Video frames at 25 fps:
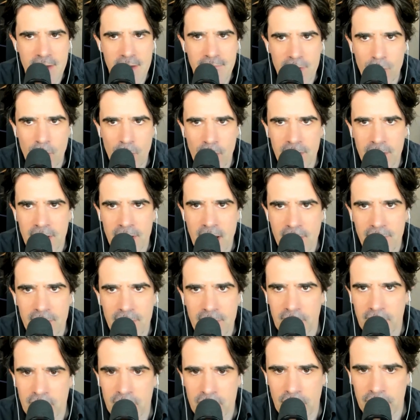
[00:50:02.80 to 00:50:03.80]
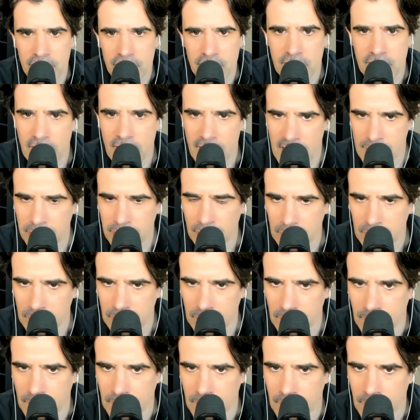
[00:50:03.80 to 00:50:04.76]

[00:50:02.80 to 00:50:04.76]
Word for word: everywhere, then everything is on the table.